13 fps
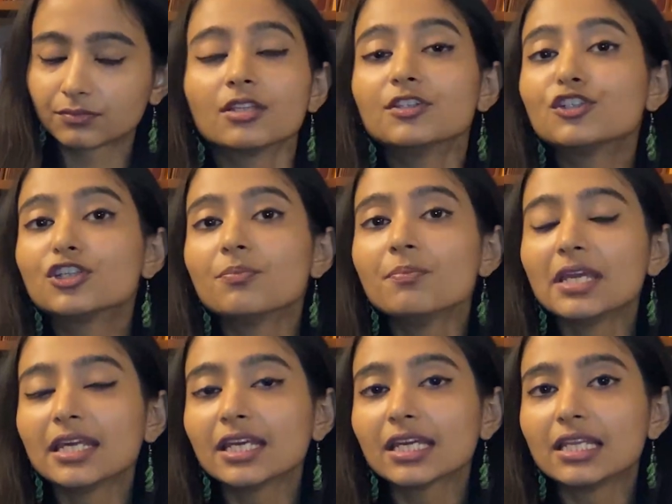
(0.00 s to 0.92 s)
The
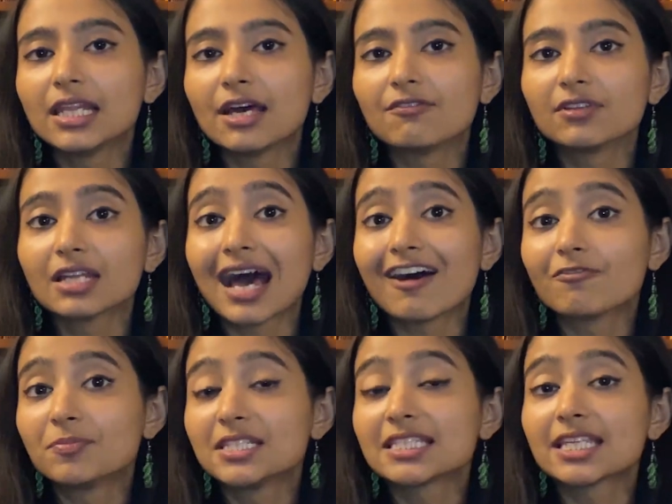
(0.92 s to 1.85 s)
remaining 11
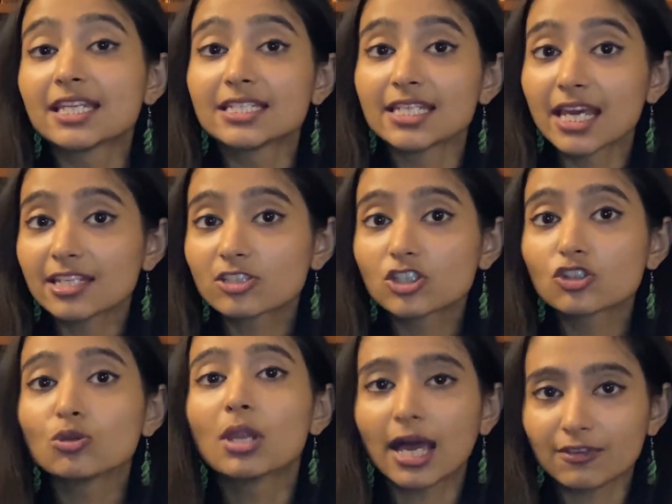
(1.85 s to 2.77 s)
have been sentenced
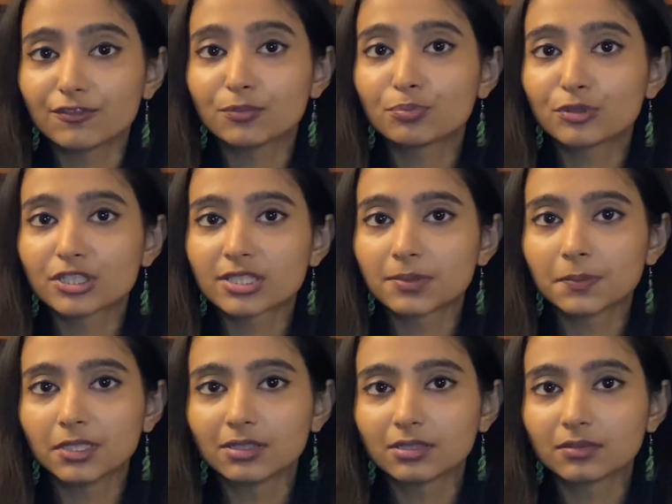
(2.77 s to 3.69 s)
to life
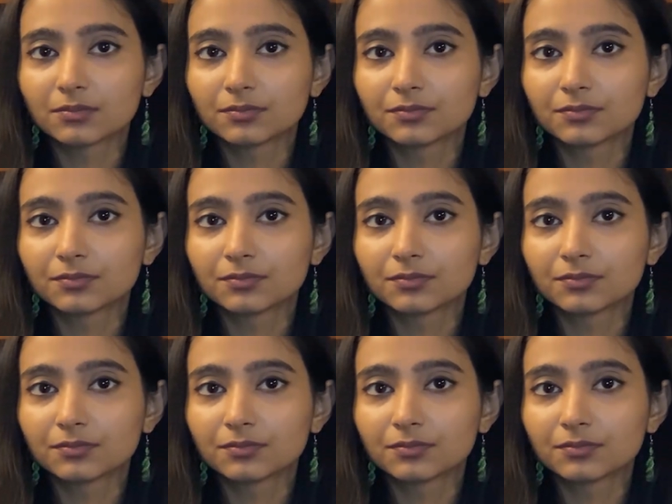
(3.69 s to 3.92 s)
imprisonment.